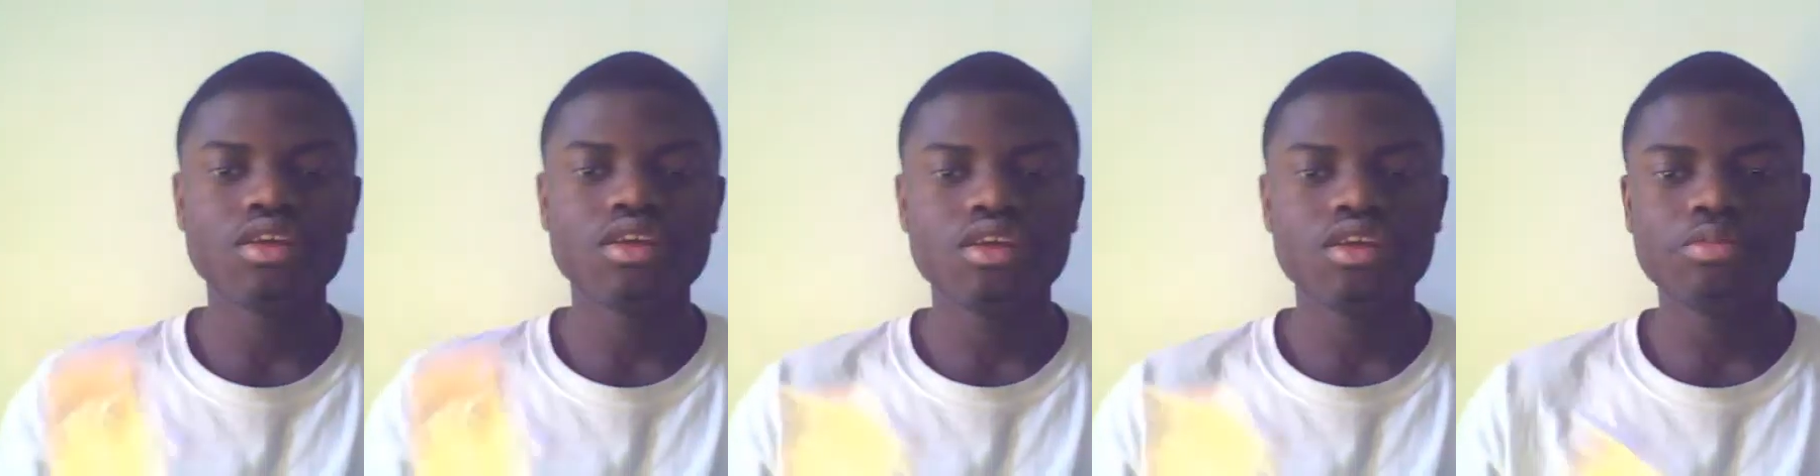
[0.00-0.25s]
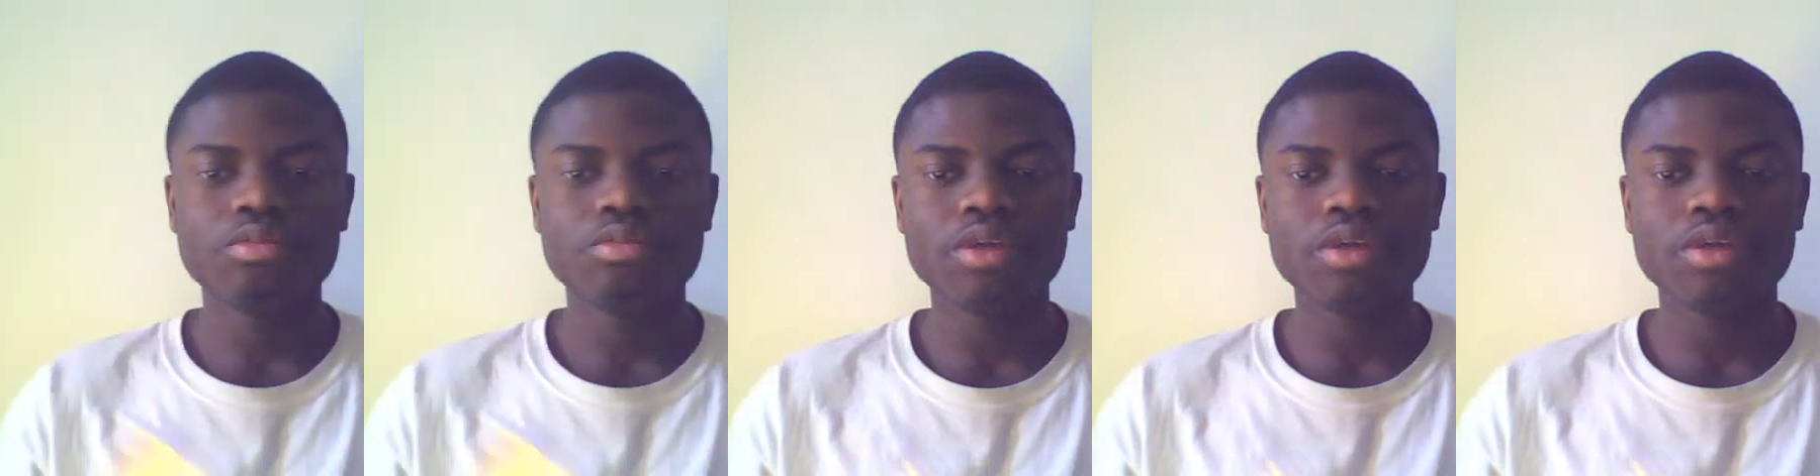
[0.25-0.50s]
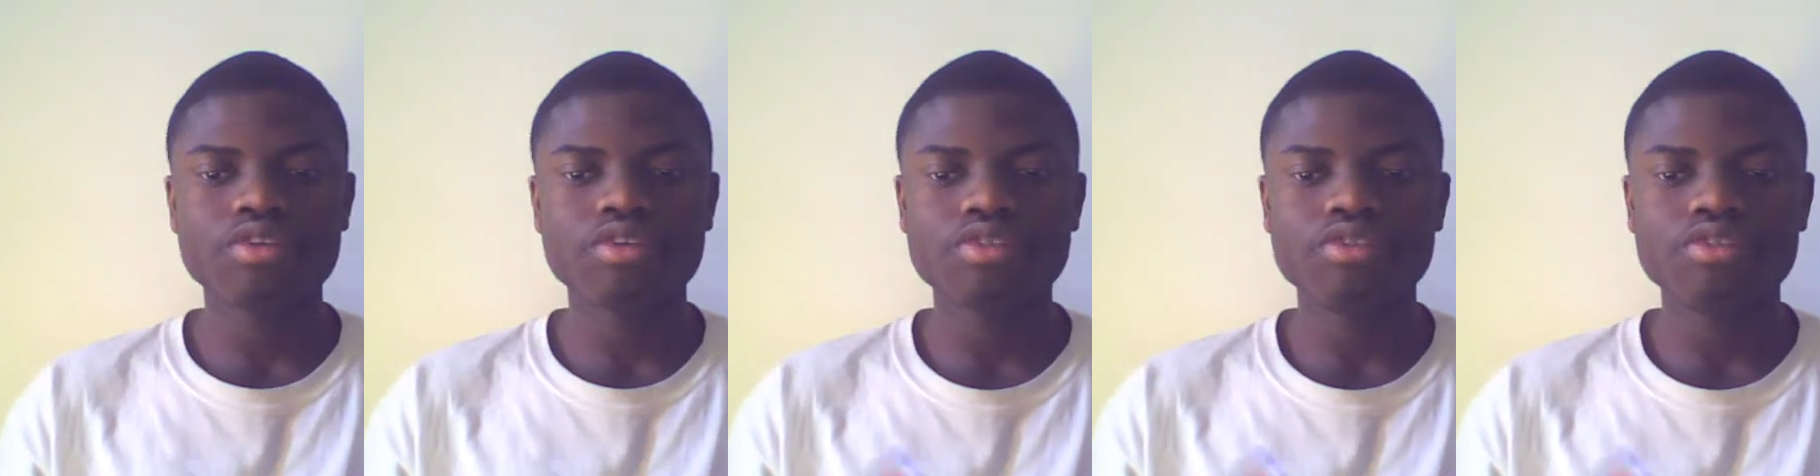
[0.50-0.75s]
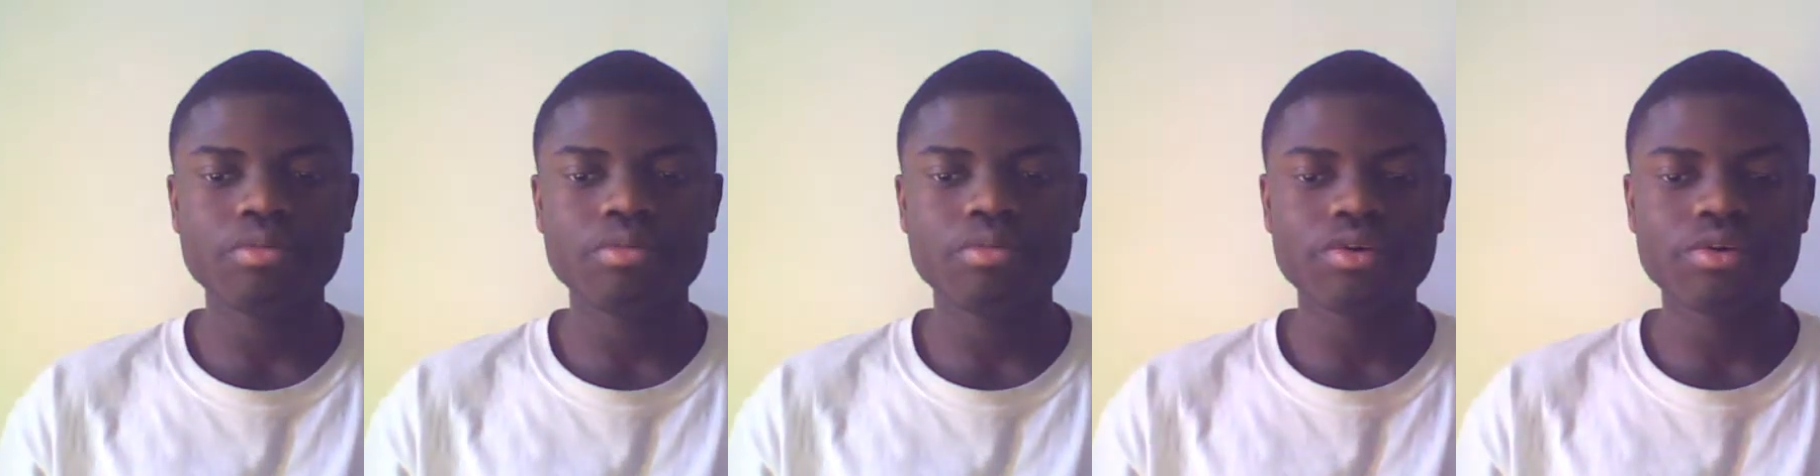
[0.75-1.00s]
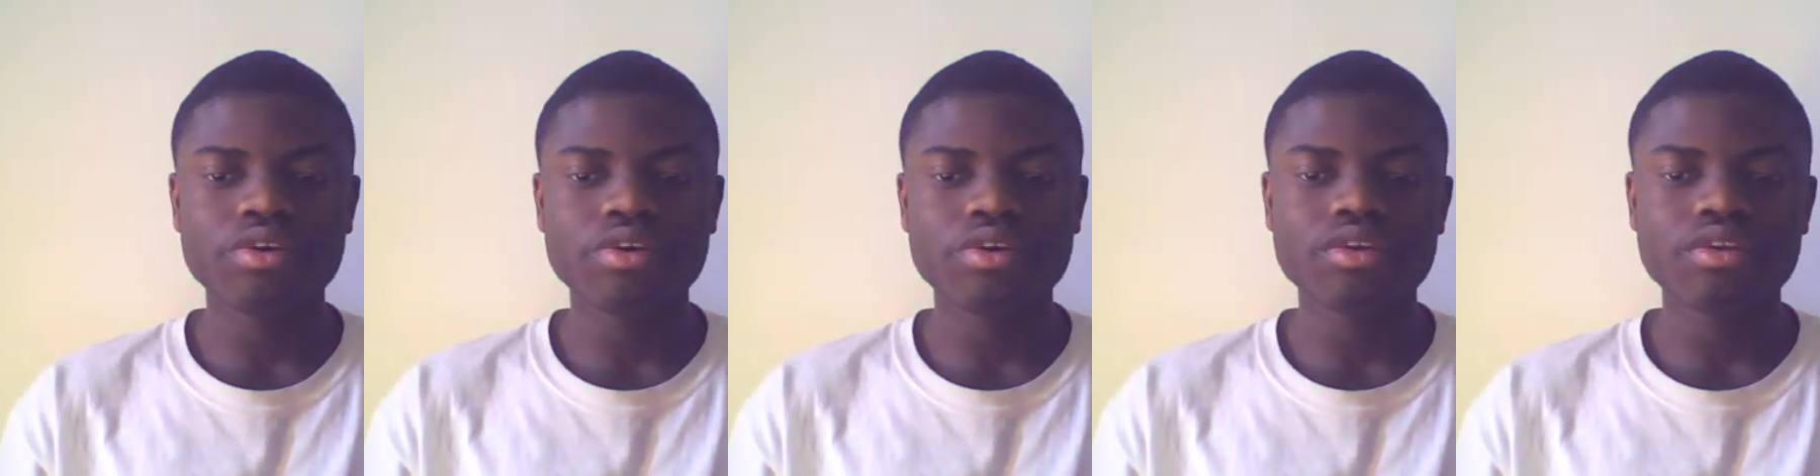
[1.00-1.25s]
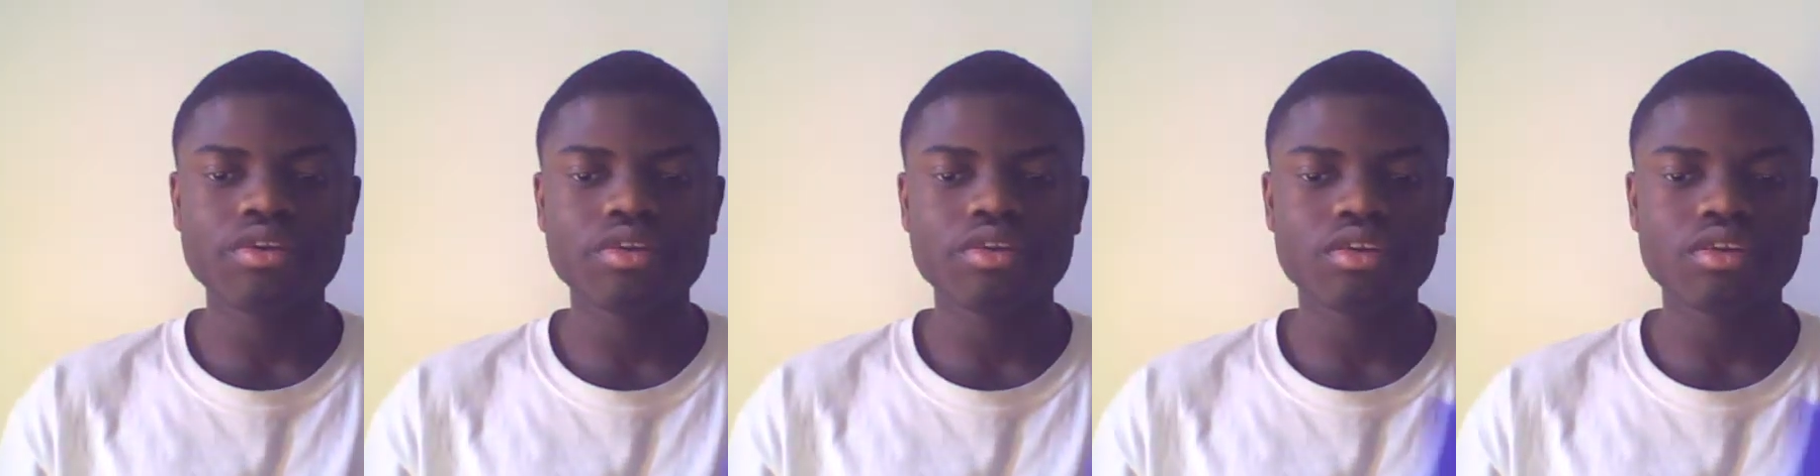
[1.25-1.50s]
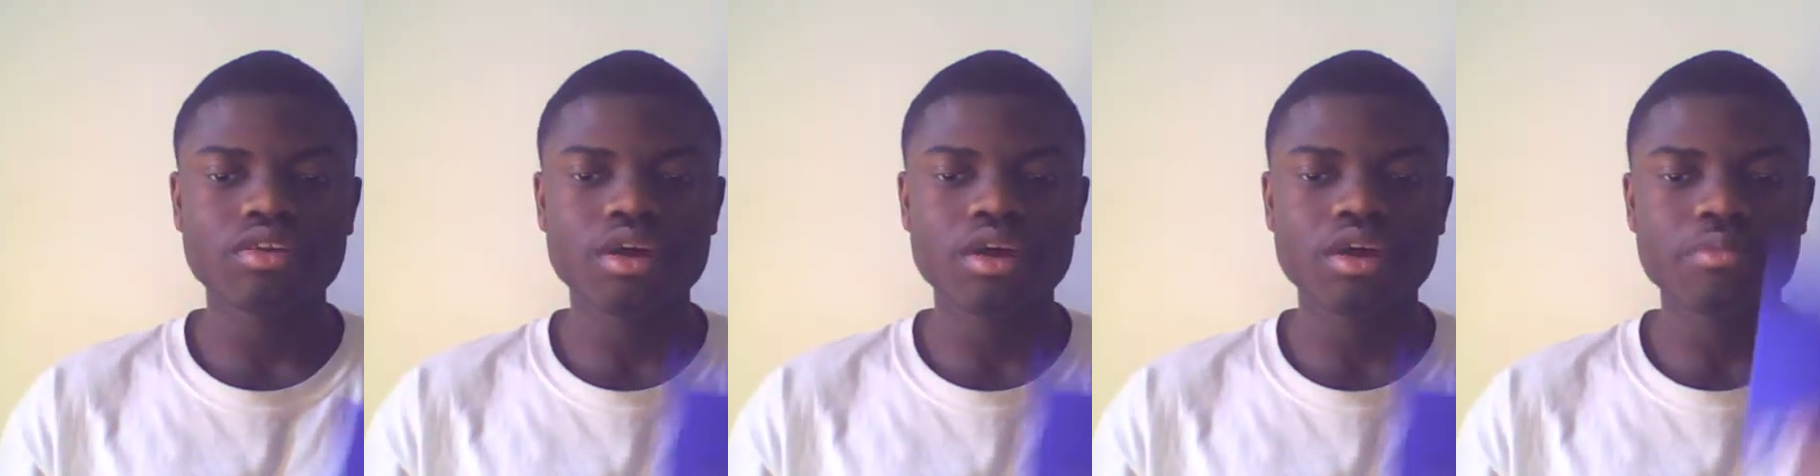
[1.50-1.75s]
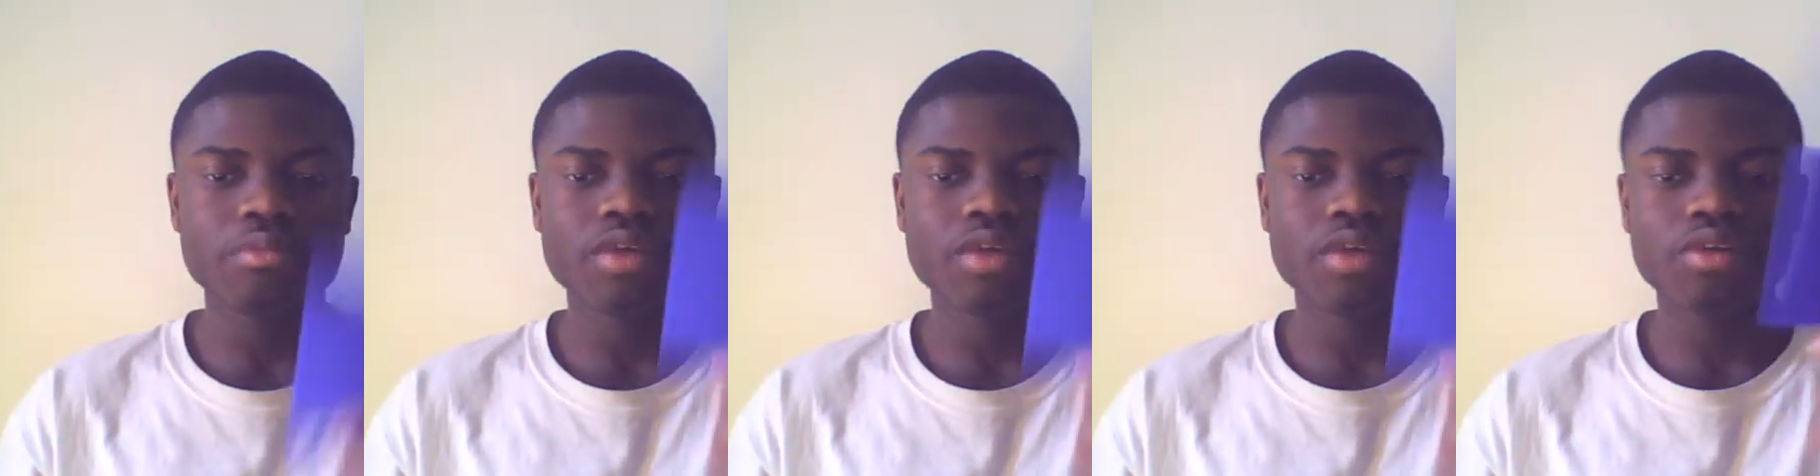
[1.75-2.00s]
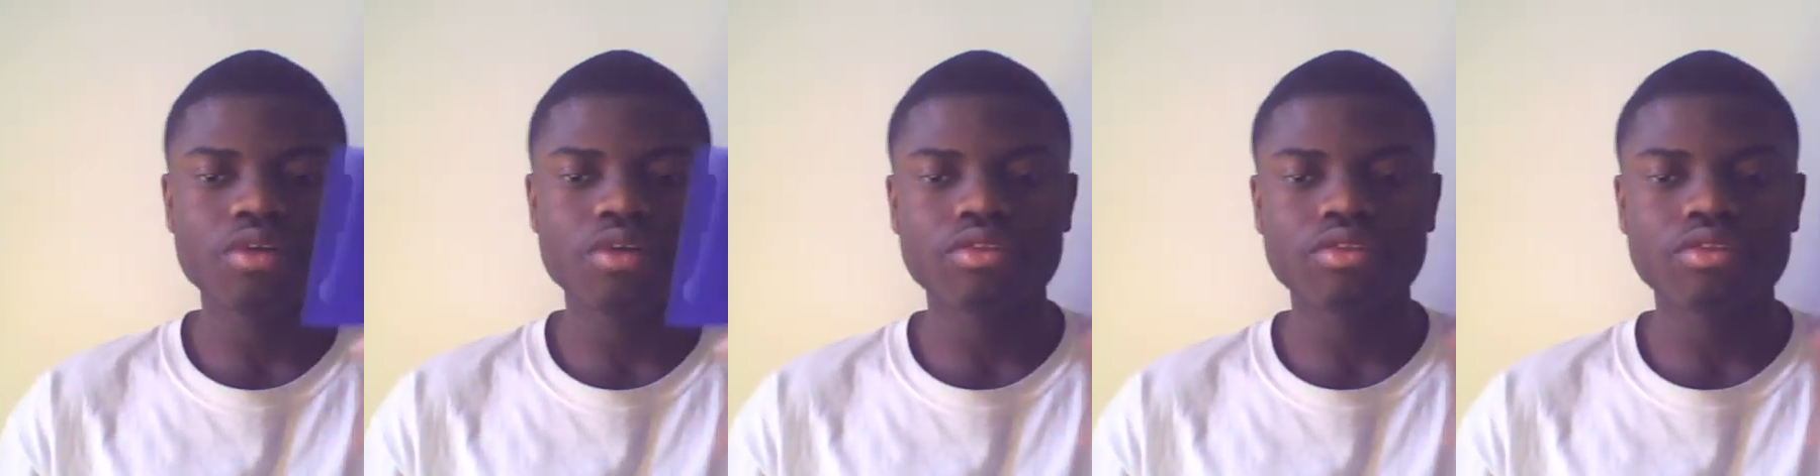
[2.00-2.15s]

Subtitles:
You play your Treeborn, comes out